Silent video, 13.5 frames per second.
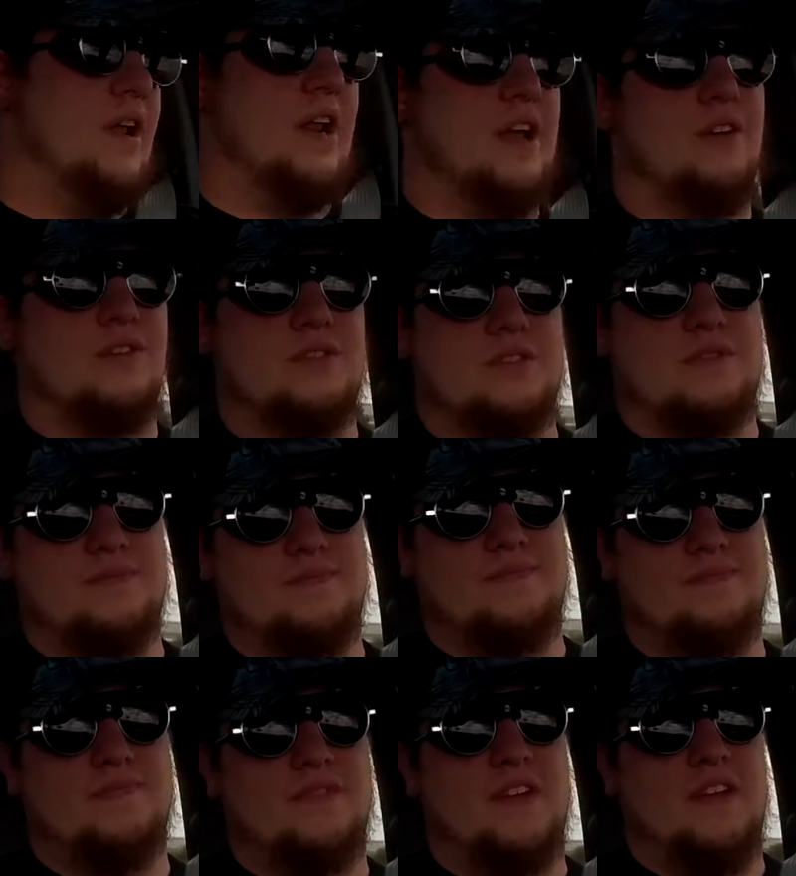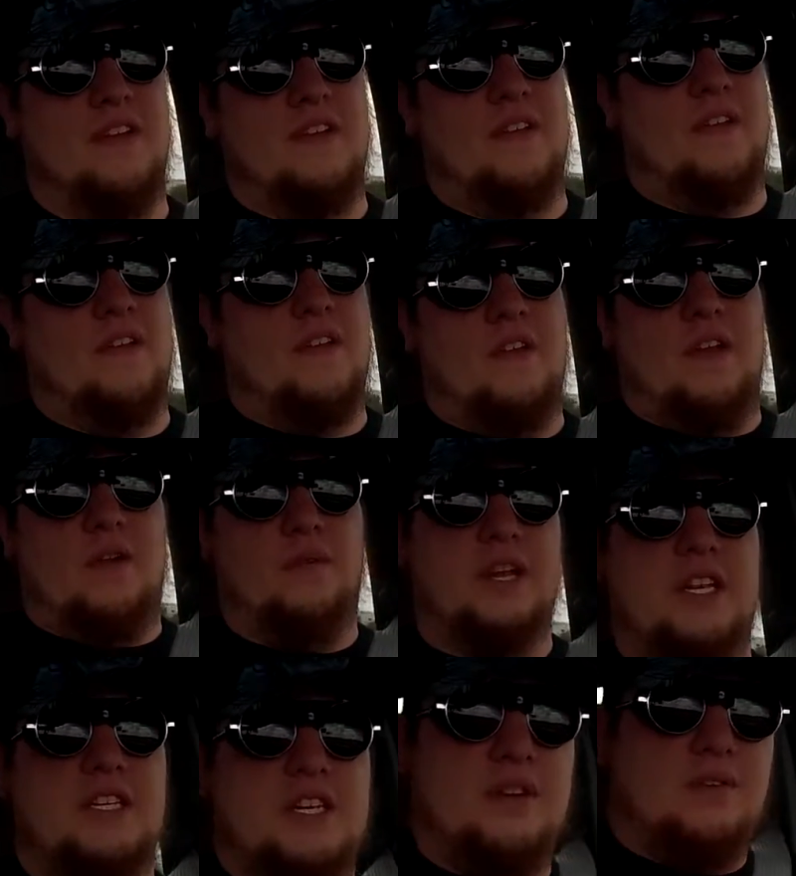else?
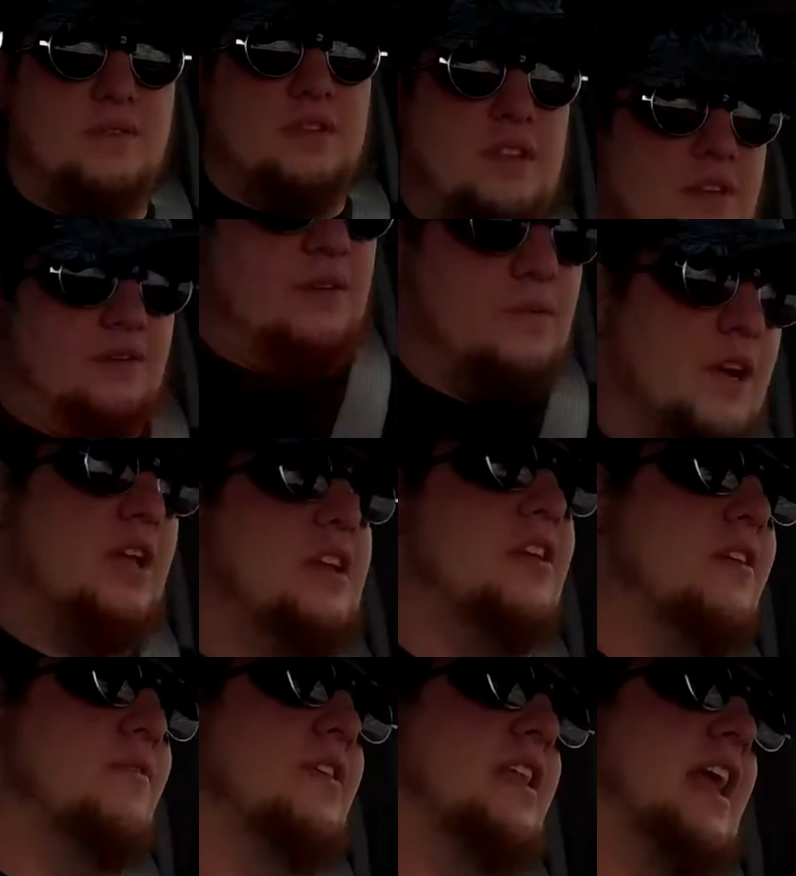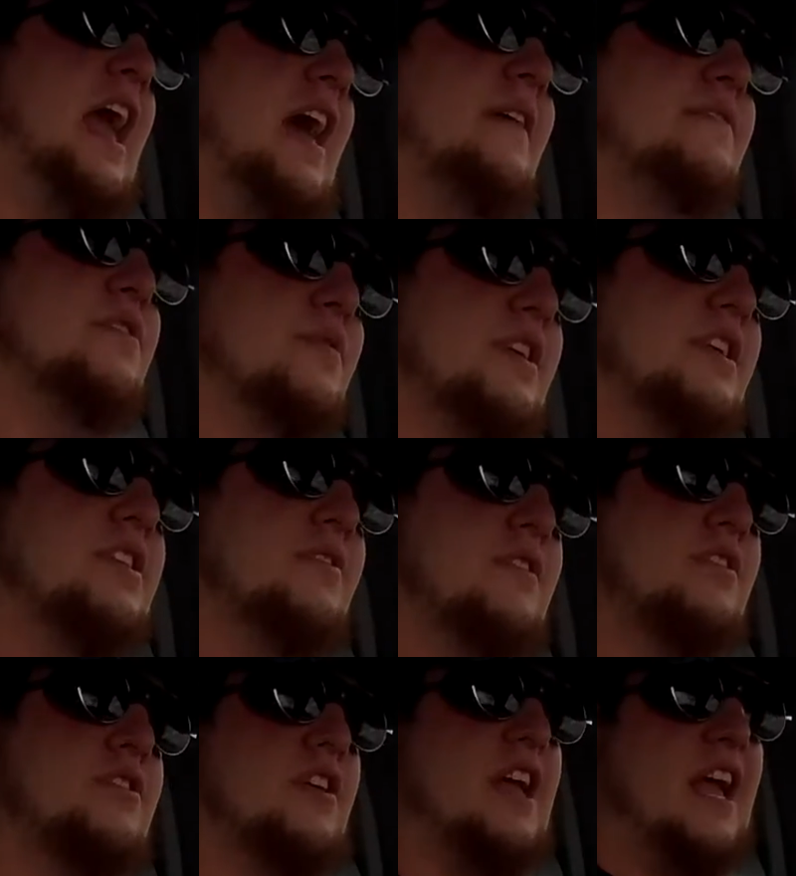Retune, well, you don't really have to retune the
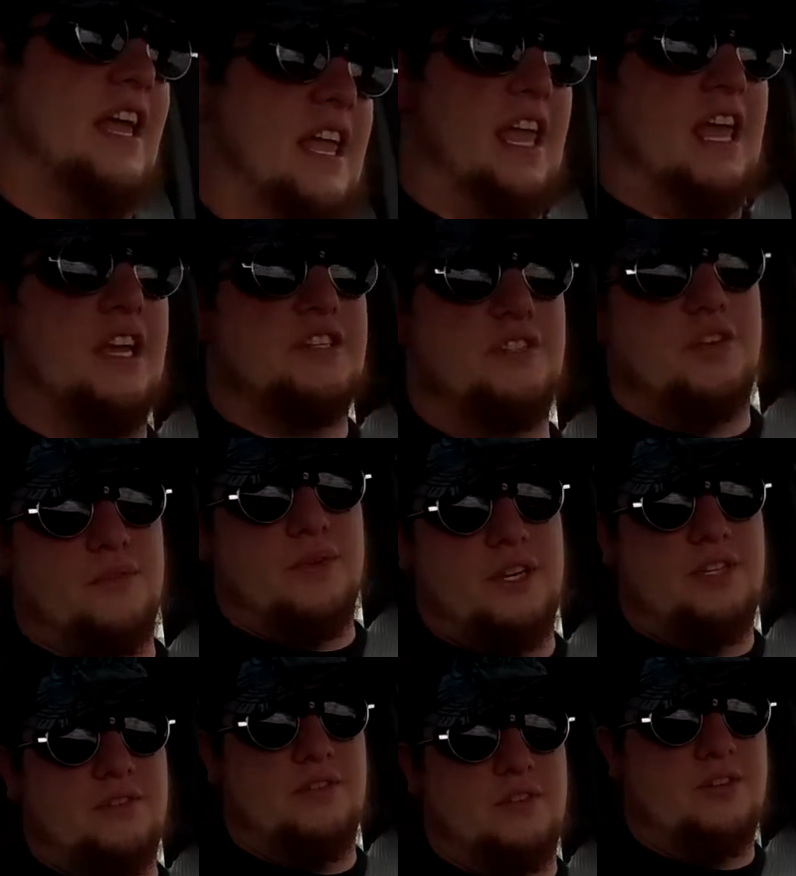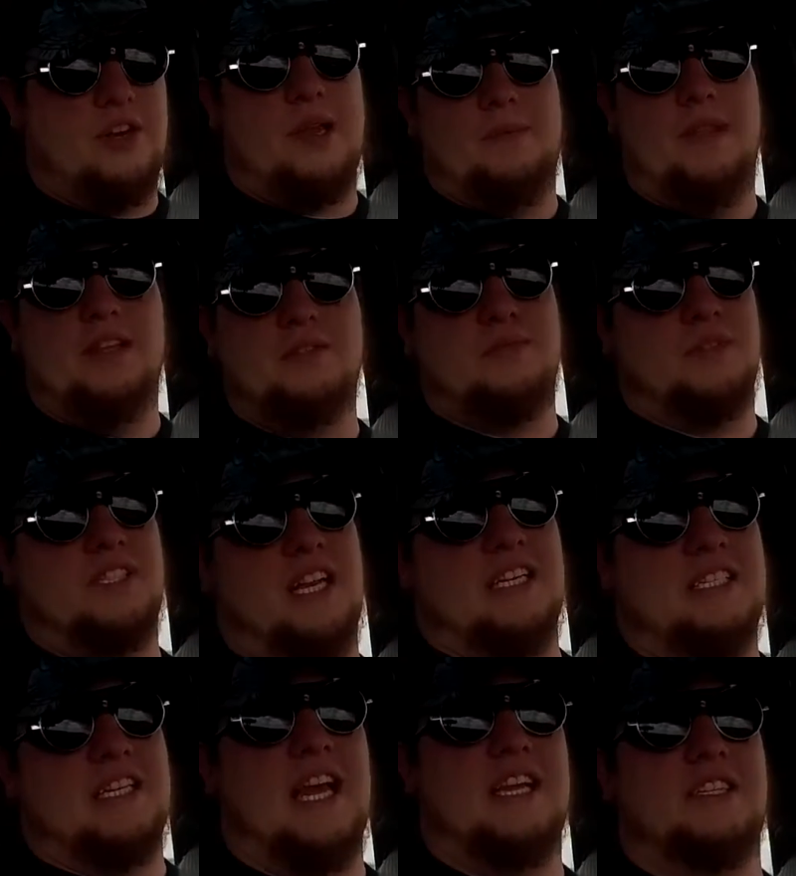truck. Yes, you could retune the truck. I mean, this one's got a
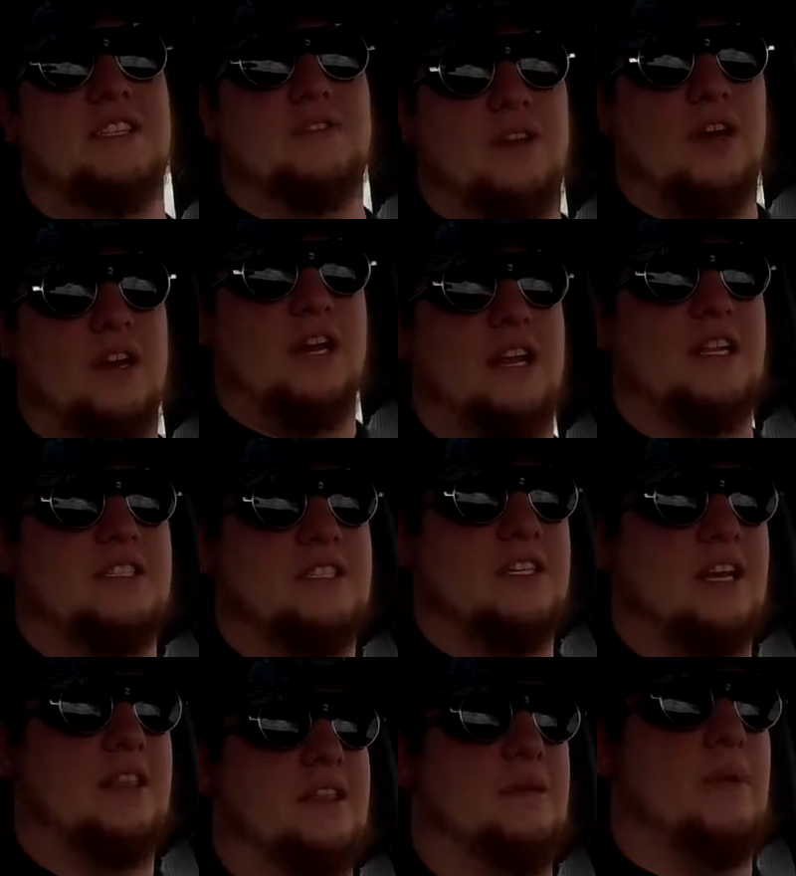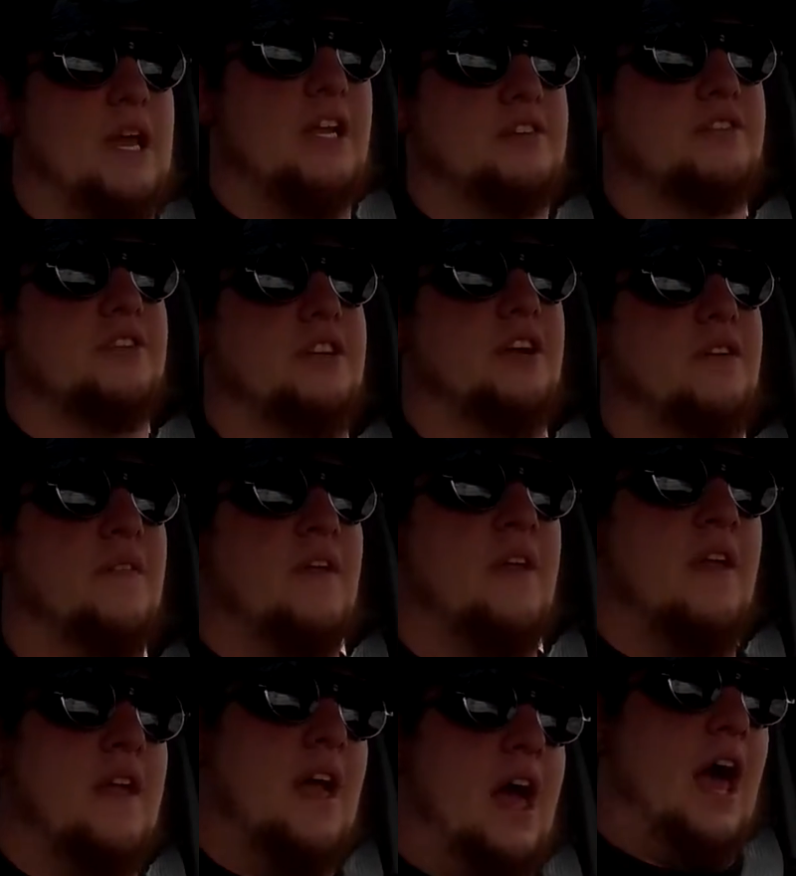slight tune on it. It's nothing major, you know.
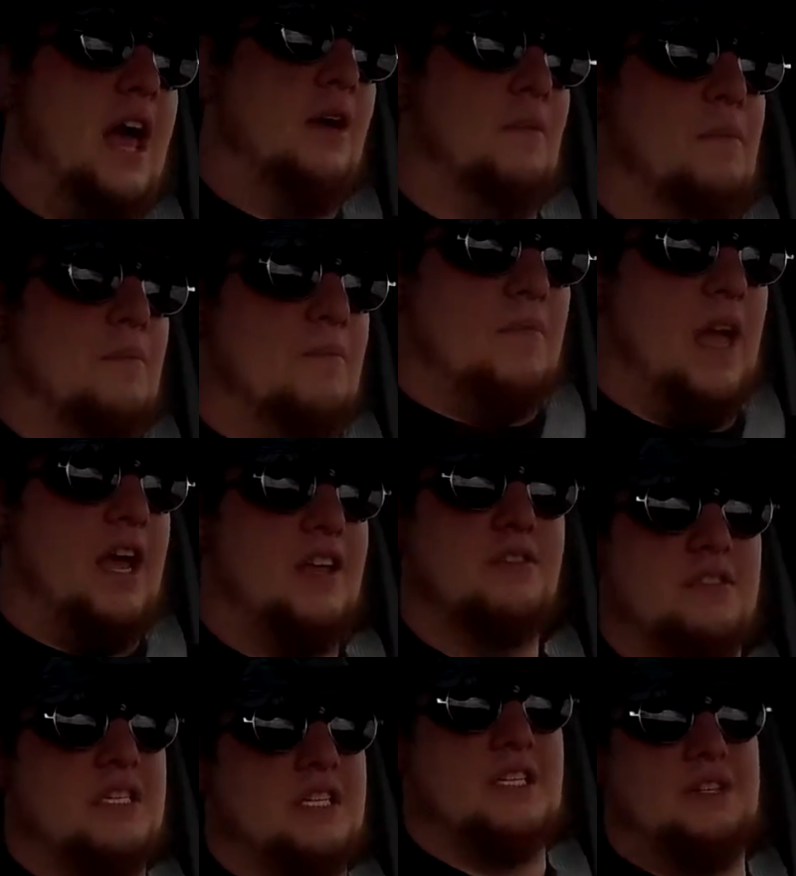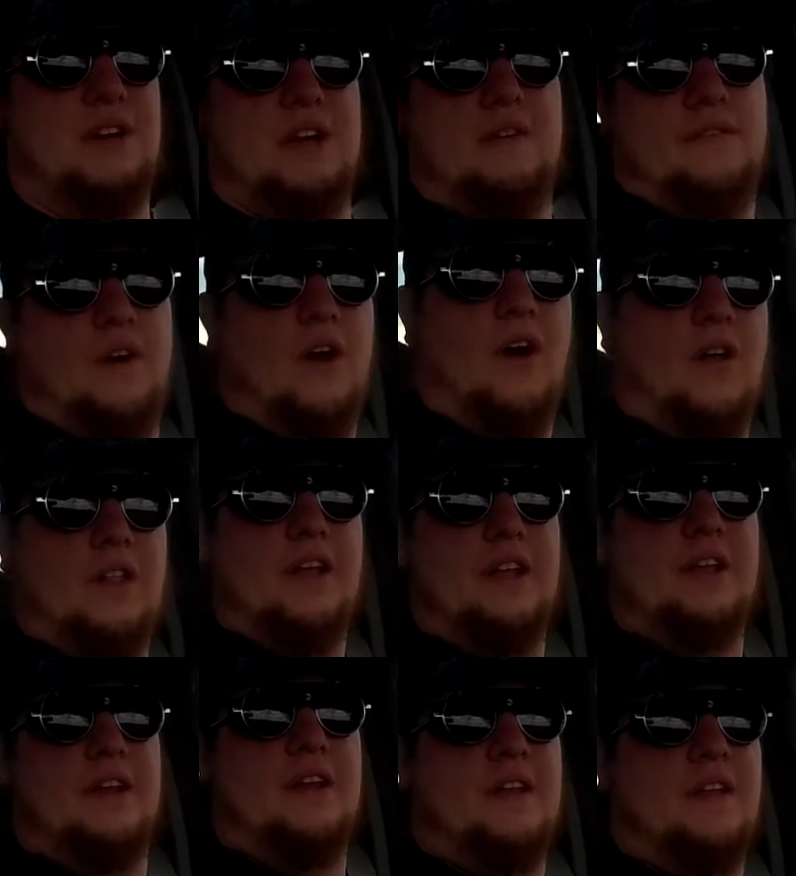I use this truck for hauling,